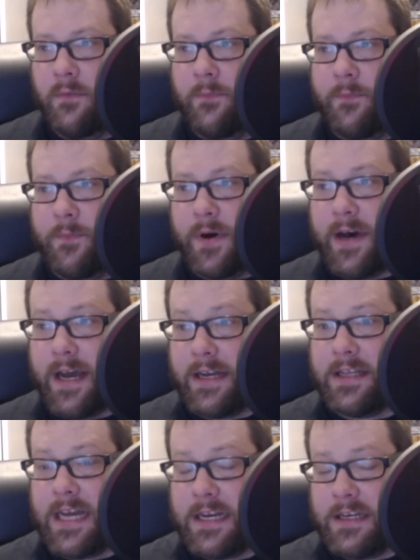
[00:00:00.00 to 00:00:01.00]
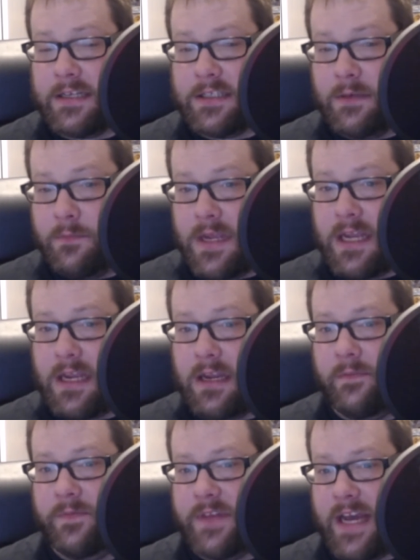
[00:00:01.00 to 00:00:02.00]
but that doesn't
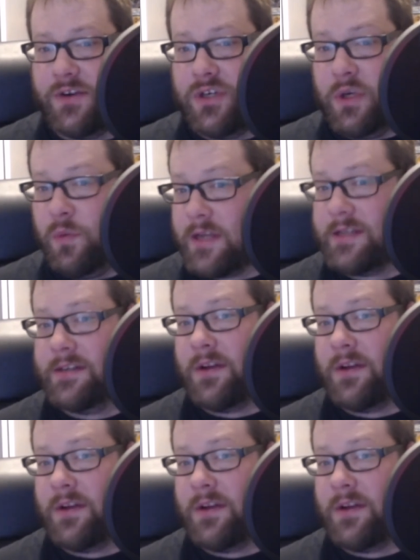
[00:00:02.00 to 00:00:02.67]
mean that she wasn't